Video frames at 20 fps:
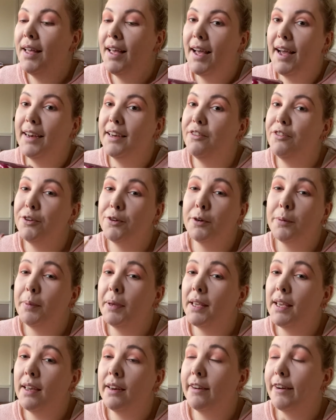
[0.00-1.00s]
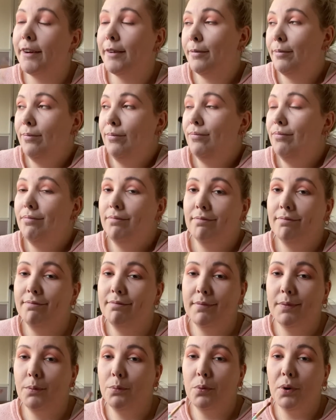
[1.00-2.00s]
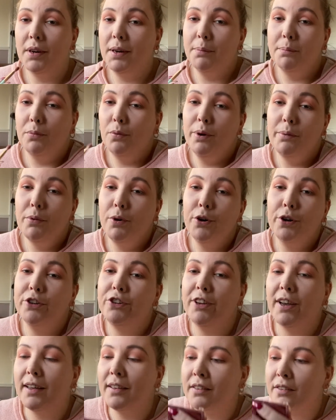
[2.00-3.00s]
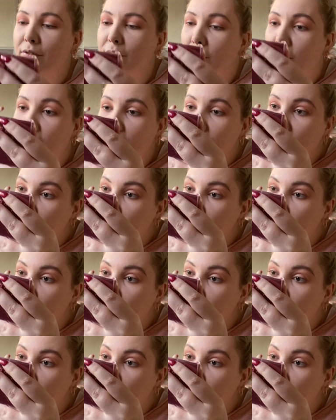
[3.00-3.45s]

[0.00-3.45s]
And if you're a beginner, what more could you ask for?